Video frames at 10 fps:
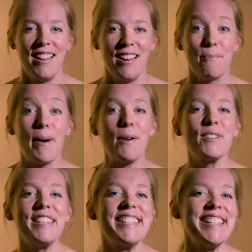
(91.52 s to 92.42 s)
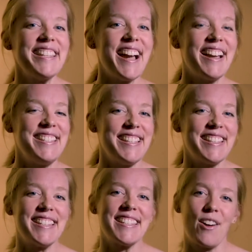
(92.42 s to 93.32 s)
By releasing the idea
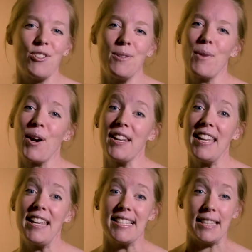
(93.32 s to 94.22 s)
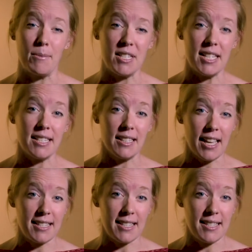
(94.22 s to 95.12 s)
that sound in marketing is limited to
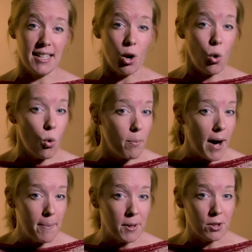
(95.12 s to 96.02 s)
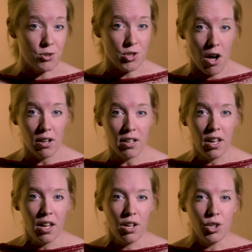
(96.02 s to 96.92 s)
licensing a cool popular song,
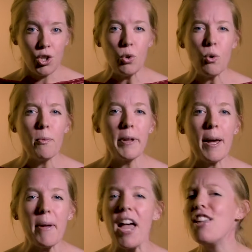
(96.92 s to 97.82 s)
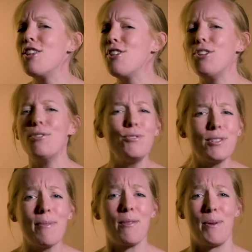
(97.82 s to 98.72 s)
you open up a huge
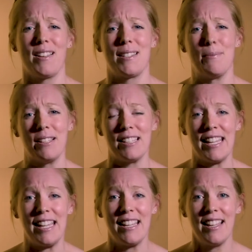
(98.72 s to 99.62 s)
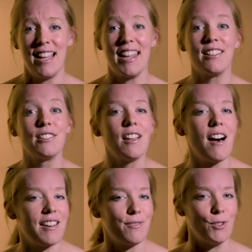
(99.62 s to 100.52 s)
amount of possibility and a
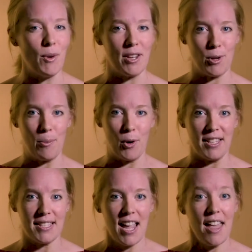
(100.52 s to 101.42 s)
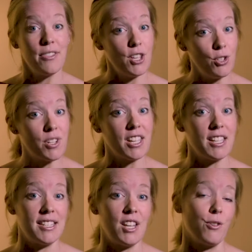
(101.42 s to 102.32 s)
lot of new entry points that you can
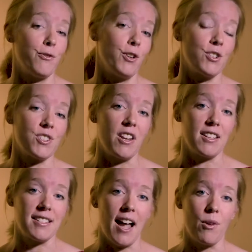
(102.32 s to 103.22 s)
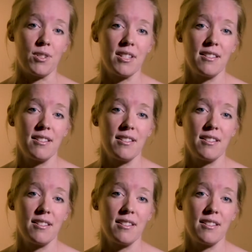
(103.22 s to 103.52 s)
consider for your sonic sound.